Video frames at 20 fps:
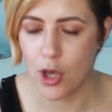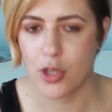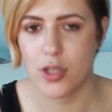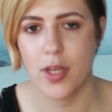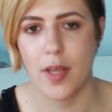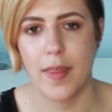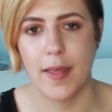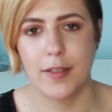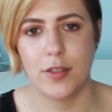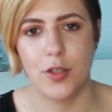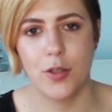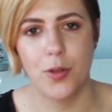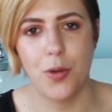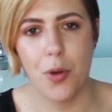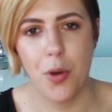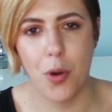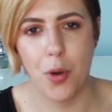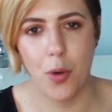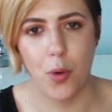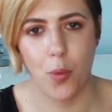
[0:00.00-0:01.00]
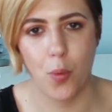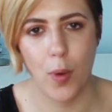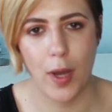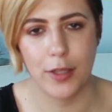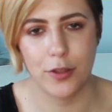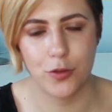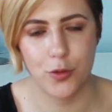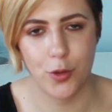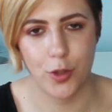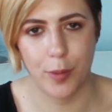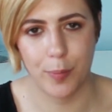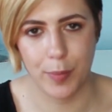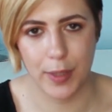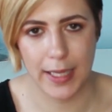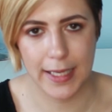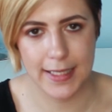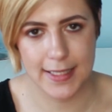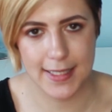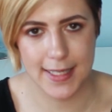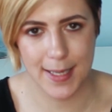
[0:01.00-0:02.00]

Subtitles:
so that you know when to replace